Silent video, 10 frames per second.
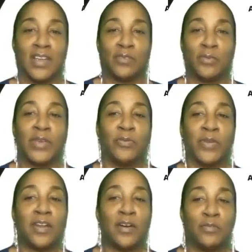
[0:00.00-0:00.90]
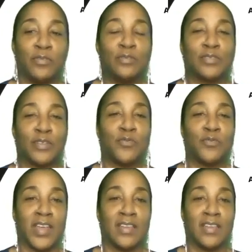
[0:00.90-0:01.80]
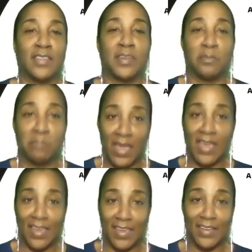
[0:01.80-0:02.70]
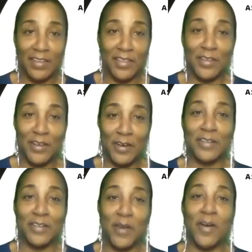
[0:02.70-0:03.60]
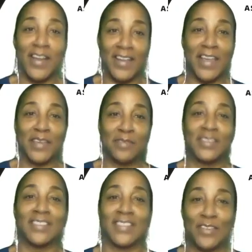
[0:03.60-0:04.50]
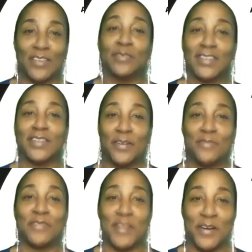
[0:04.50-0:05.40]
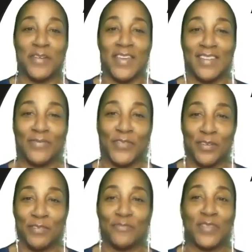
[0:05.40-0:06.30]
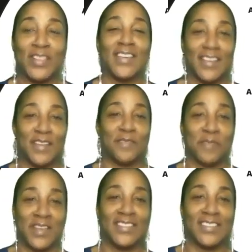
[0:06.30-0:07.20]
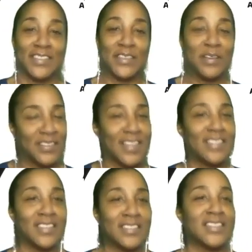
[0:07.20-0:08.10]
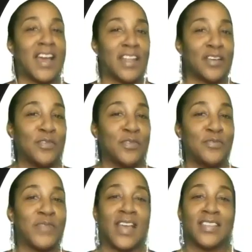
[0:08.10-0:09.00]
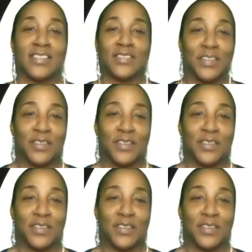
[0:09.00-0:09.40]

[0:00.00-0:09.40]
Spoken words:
we don't usually want the man, you know, to know our names, because they usually don't know it for really good reasons. So I was like, this is kind of cool. I had just